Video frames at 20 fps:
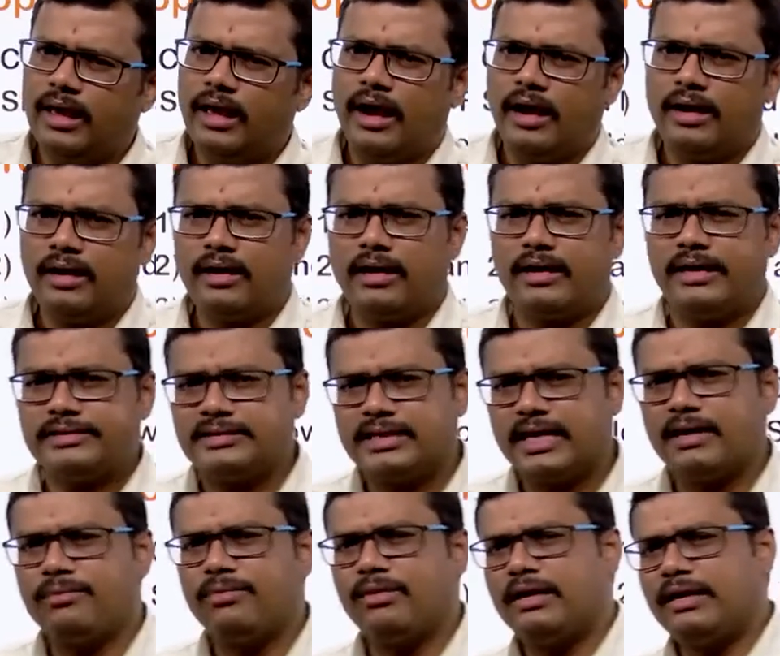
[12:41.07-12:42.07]
And
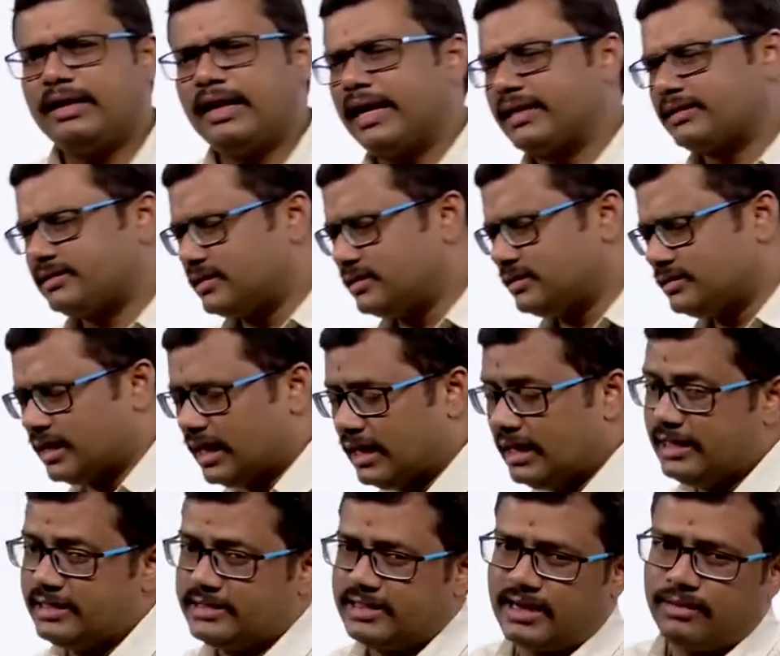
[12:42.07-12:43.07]
desirable reactions,
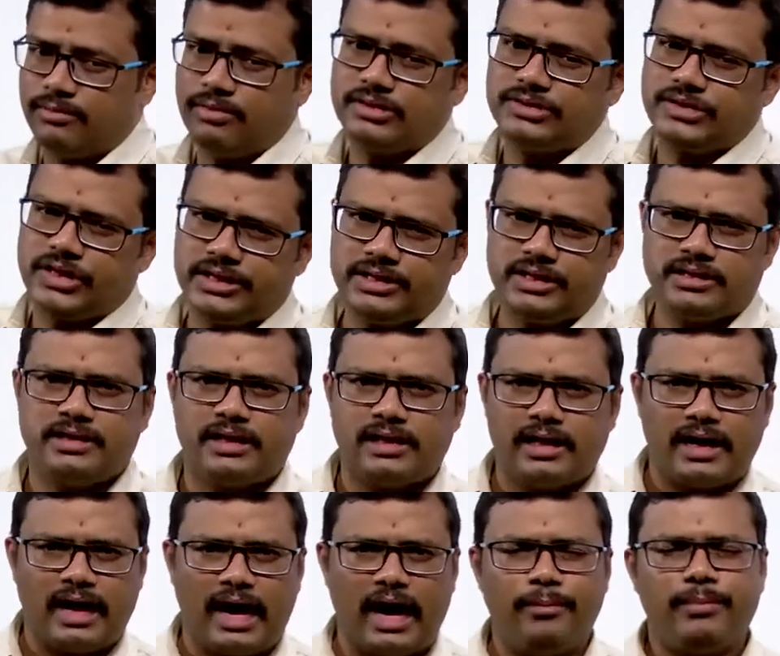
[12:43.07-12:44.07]
undesirable changes that
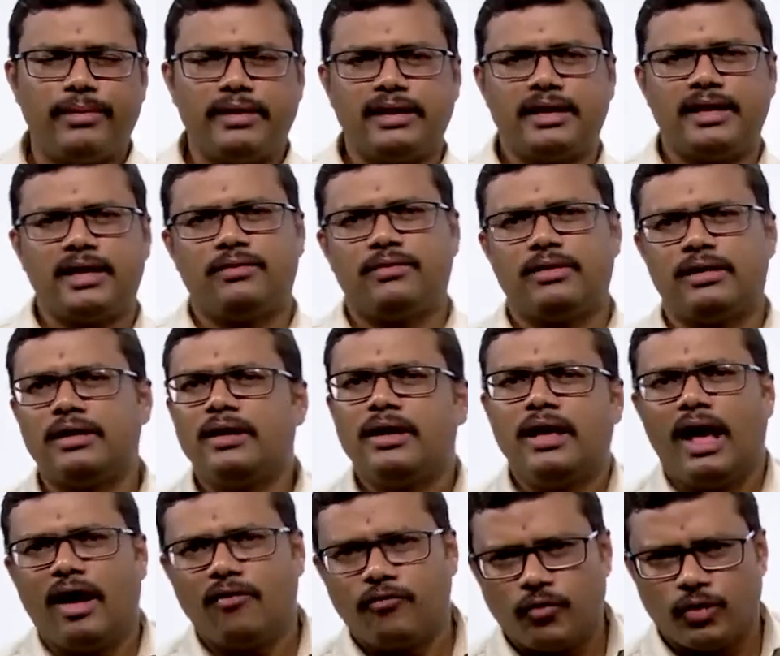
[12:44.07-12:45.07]
are happening in our,
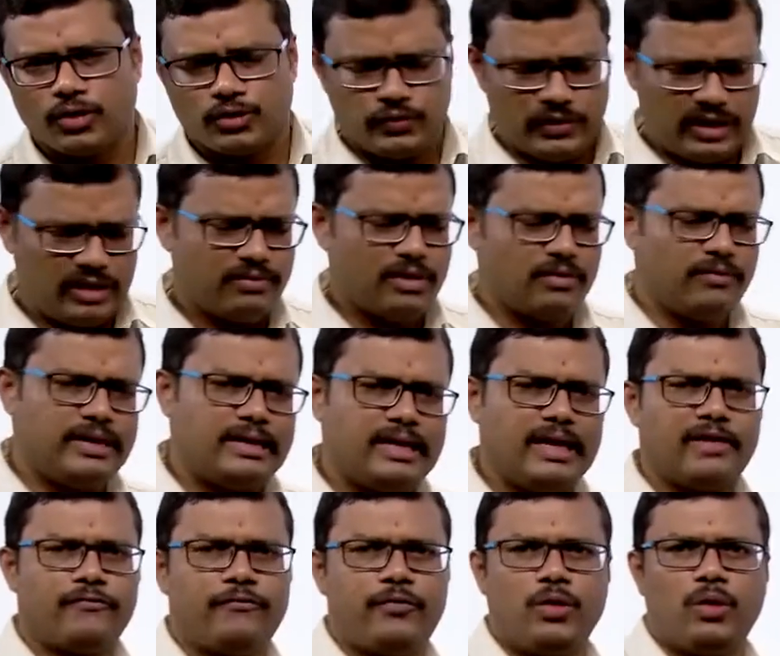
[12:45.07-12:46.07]
of course, whenever we
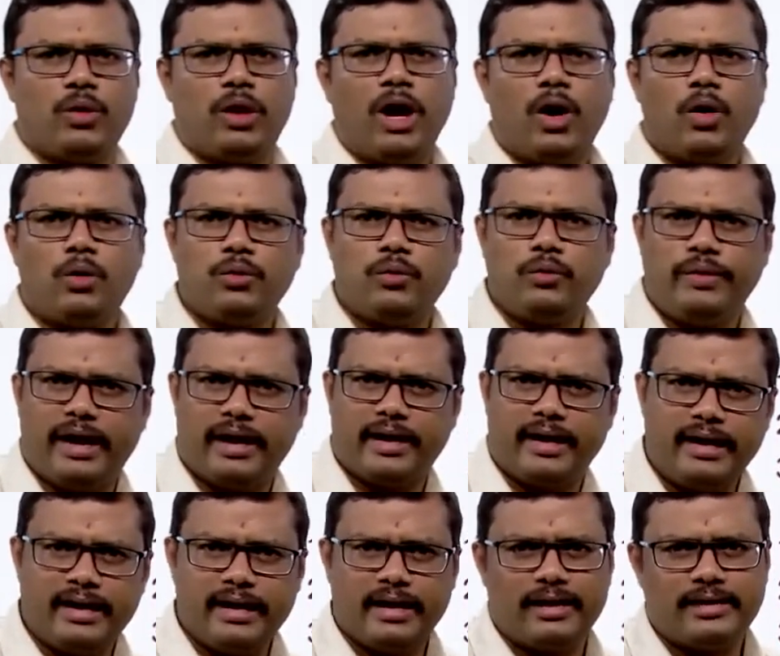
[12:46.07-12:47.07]
take food, how we are
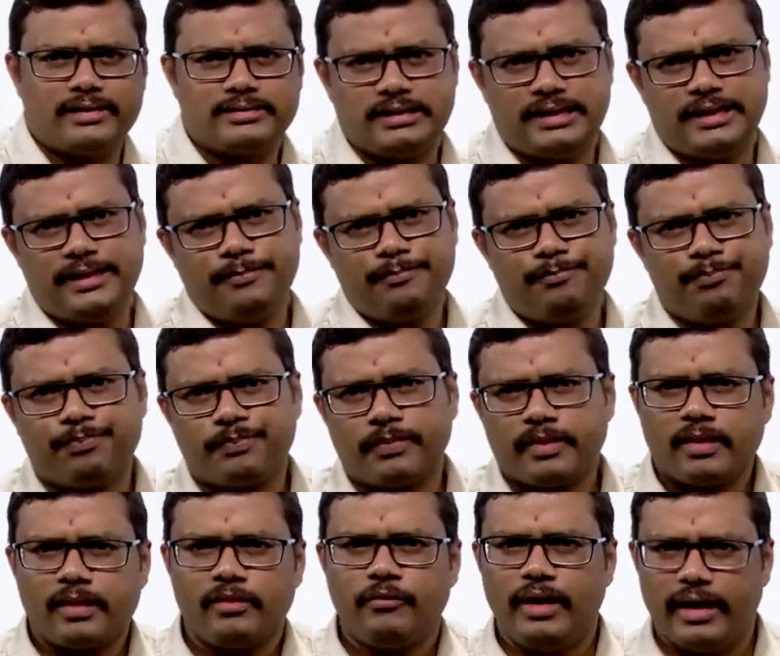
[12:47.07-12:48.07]
getting energy?
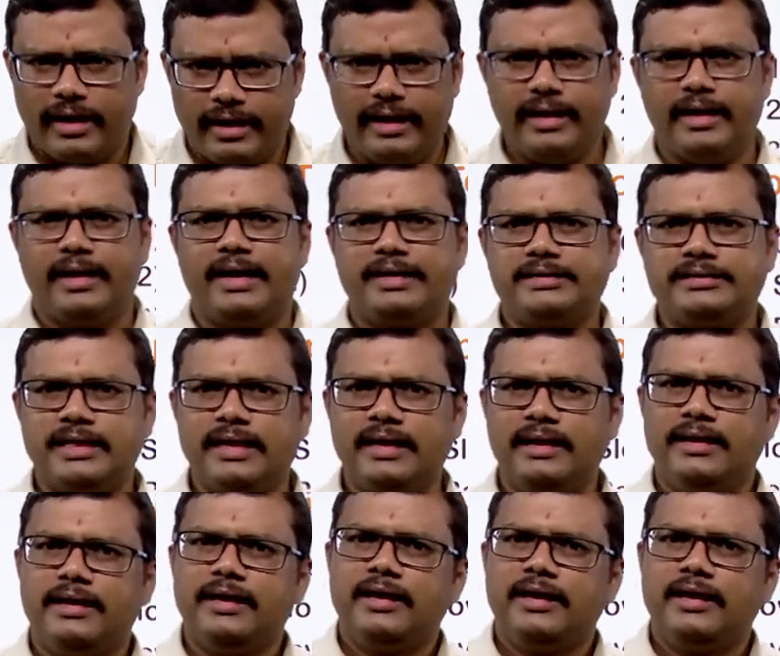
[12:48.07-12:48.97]
We are getting energy